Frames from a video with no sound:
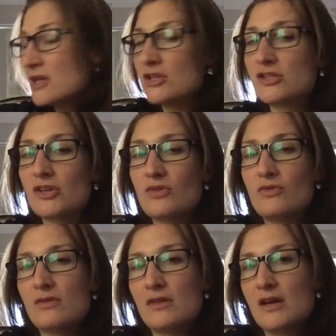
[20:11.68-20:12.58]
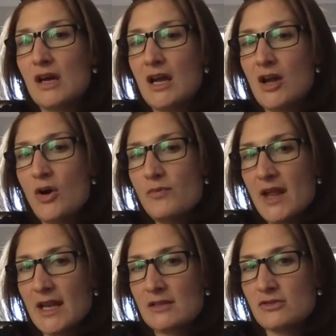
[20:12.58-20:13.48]
So I hope
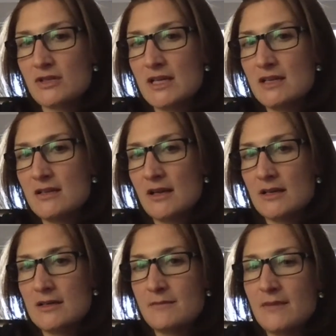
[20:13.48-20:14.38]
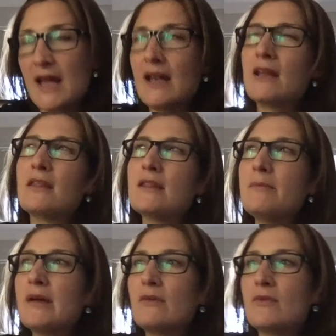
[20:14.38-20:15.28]
that answered it. And I think
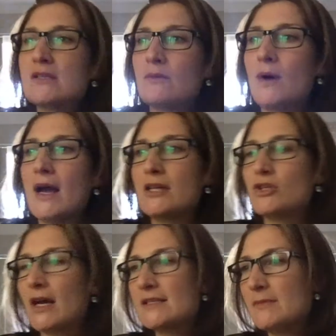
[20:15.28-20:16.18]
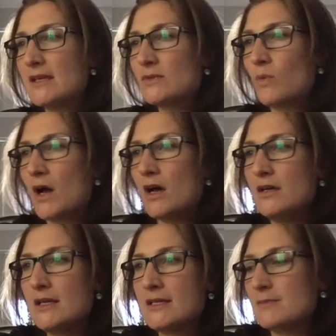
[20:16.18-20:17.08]
the big reason why it drives me as
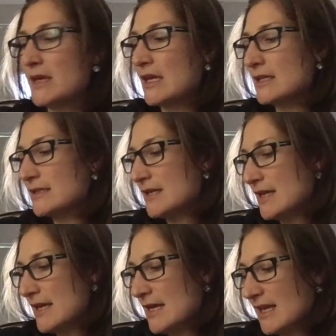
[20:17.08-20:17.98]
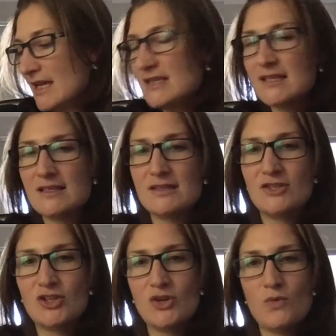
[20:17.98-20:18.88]
well is because kids
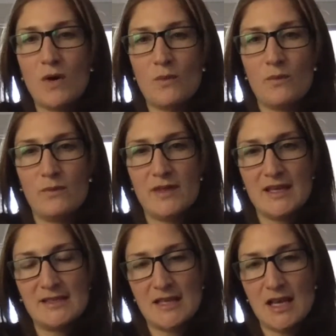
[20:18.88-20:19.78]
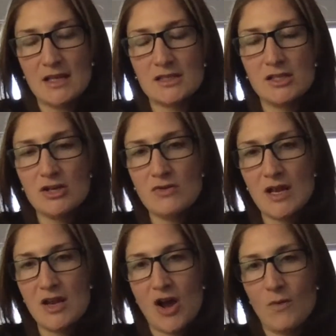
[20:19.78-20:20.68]
do what they see us do
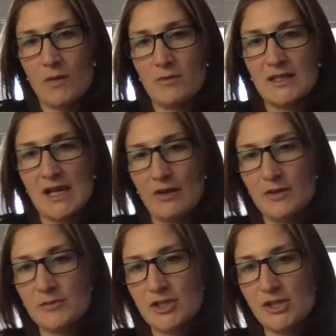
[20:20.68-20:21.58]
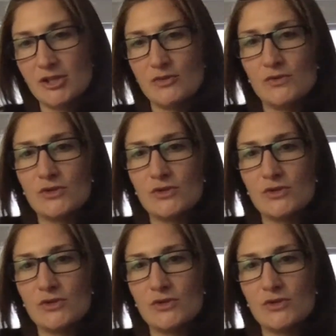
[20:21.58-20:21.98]
and not what we tell them to do.